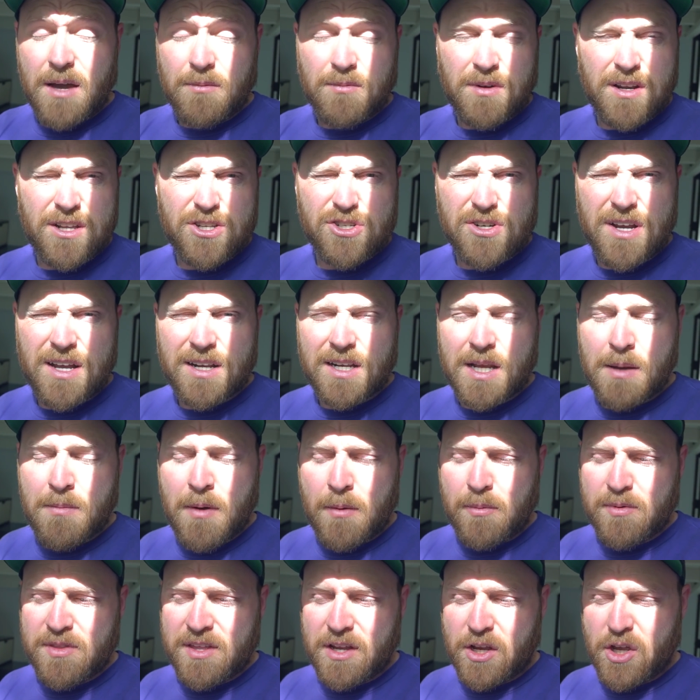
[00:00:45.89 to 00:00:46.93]
I'm going to try and come
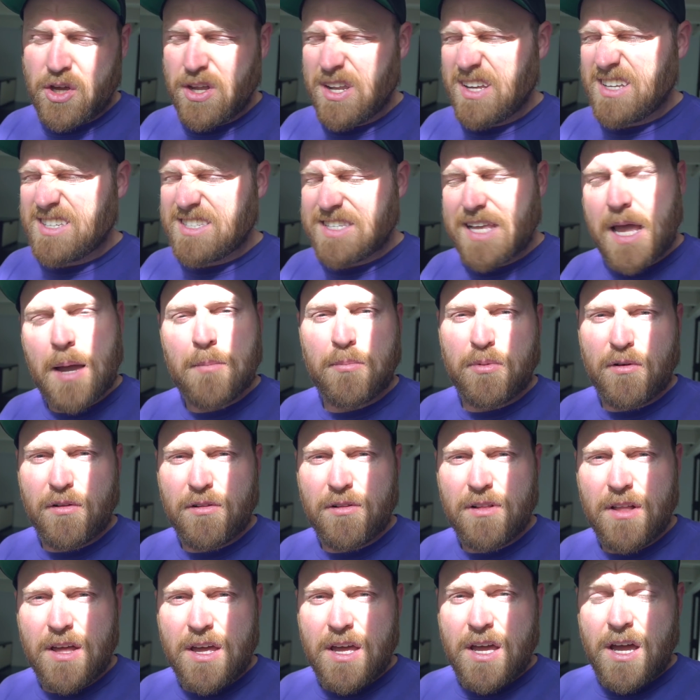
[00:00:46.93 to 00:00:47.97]
up with a good
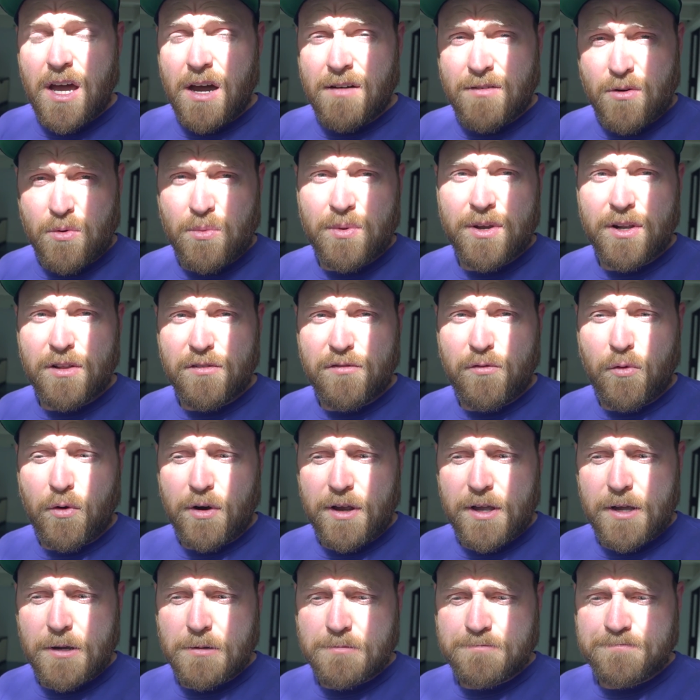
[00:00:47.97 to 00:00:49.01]
example of a riddle
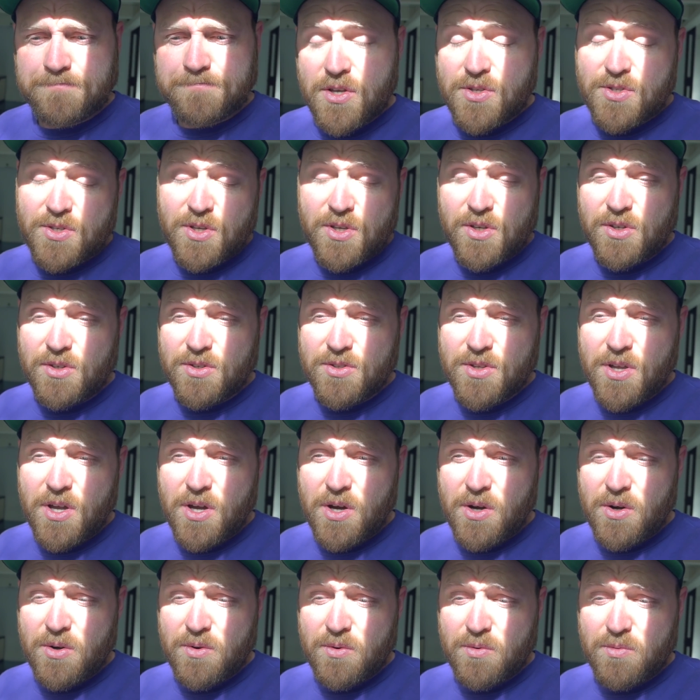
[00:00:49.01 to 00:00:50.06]
for you, so you'll
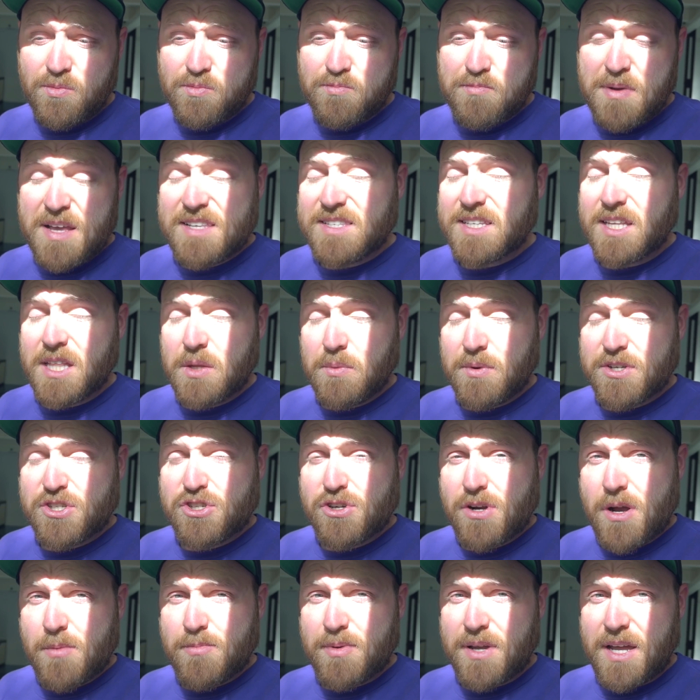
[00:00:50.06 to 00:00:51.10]
know basically what
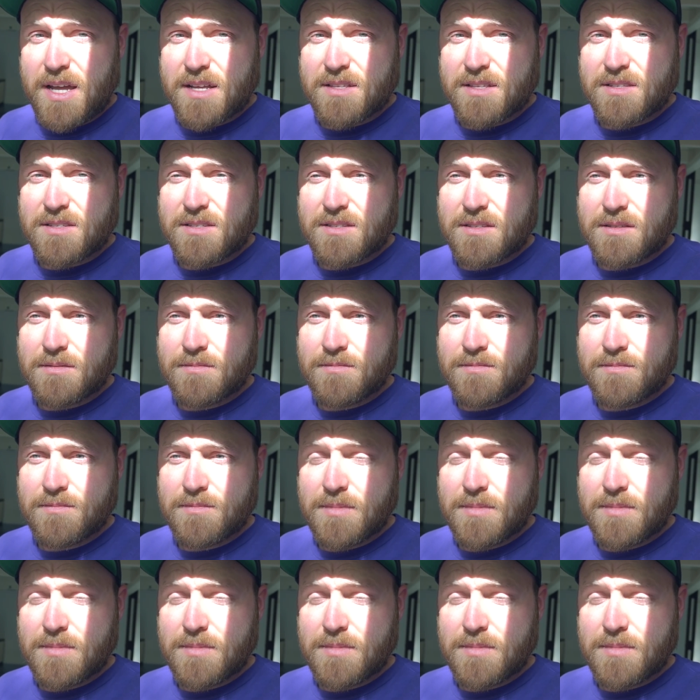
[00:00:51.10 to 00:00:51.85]
you're up against.